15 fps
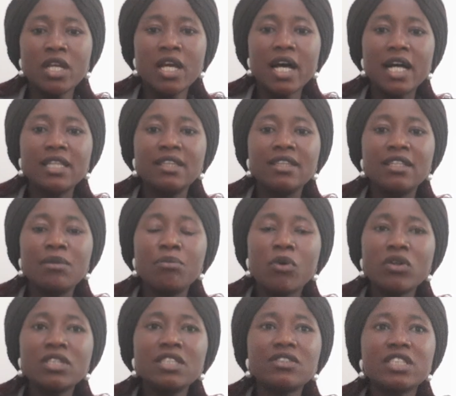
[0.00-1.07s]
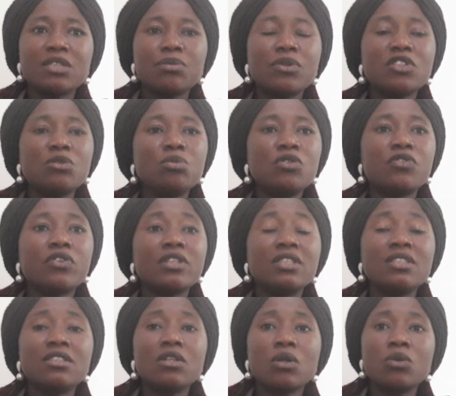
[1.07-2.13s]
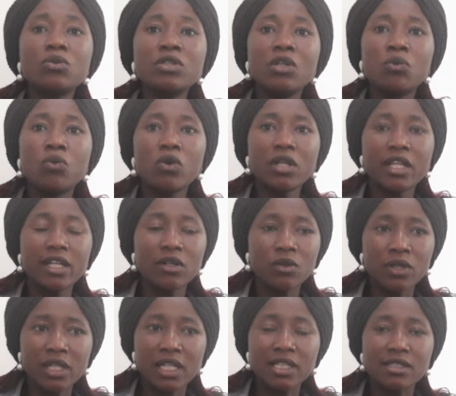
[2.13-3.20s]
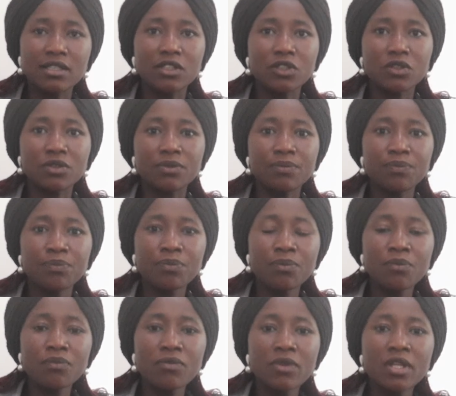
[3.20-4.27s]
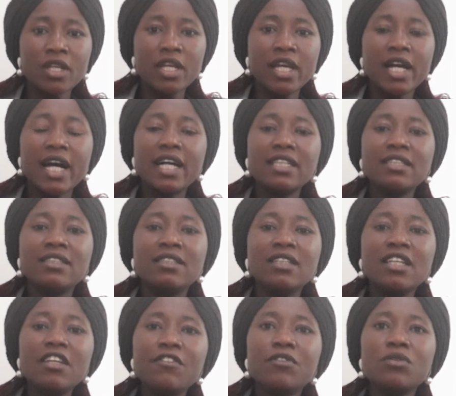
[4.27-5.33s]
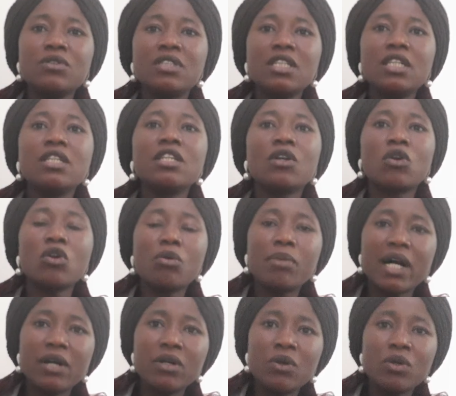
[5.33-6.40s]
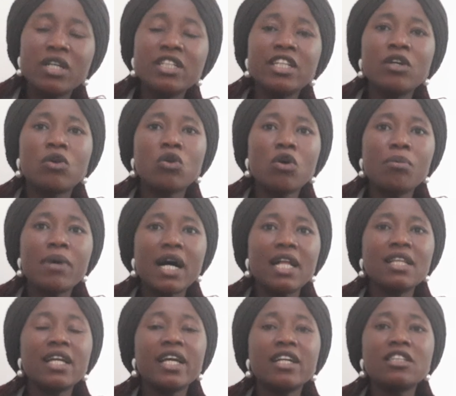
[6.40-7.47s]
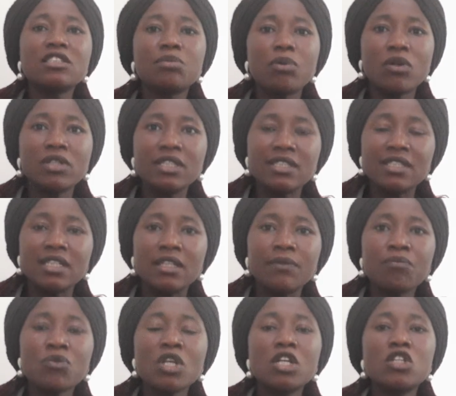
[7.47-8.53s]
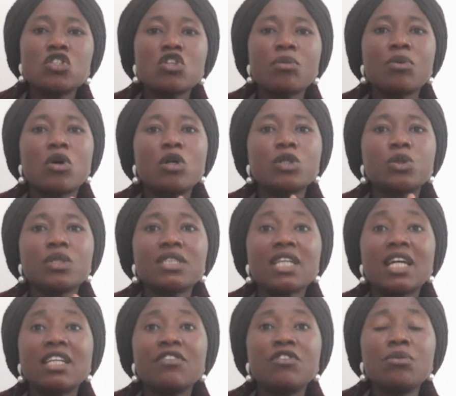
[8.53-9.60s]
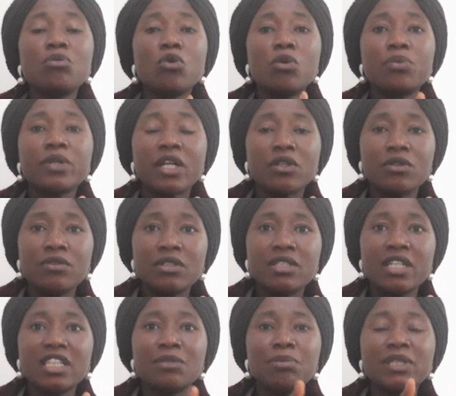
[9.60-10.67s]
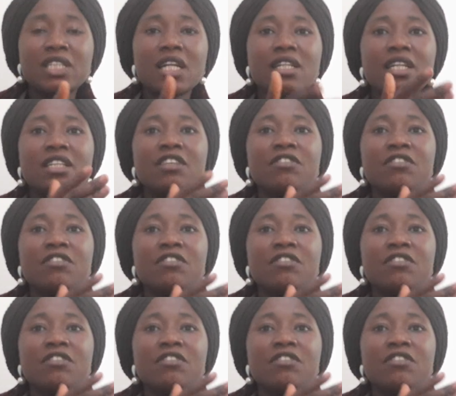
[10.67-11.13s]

And the bodies responsible for this include the World Health Organization. And if you see in the global health policy, Some countries are giving more priority, especially the